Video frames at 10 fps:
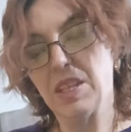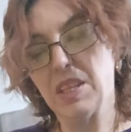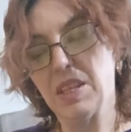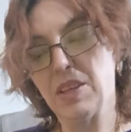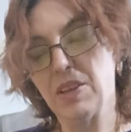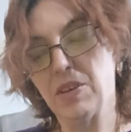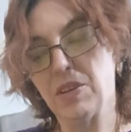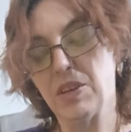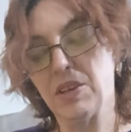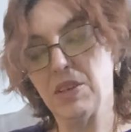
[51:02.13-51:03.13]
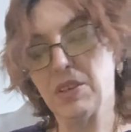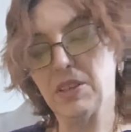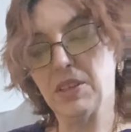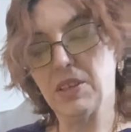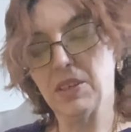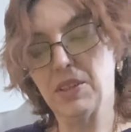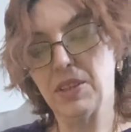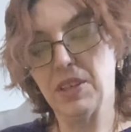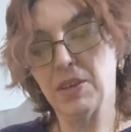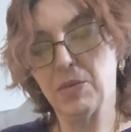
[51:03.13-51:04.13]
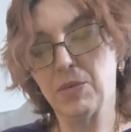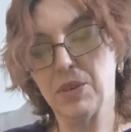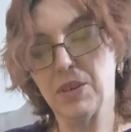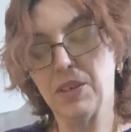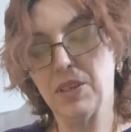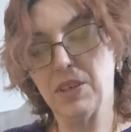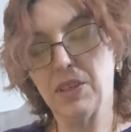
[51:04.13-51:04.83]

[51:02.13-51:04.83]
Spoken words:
Alright, get it that way.